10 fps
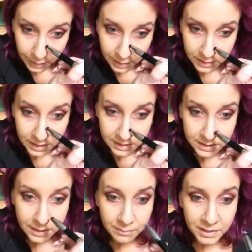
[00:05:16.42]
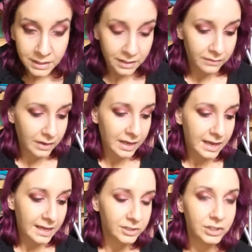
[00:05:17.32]
it does seem to give, I
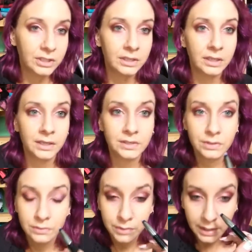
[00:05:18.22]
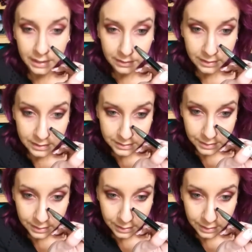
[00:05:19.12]
actually do like this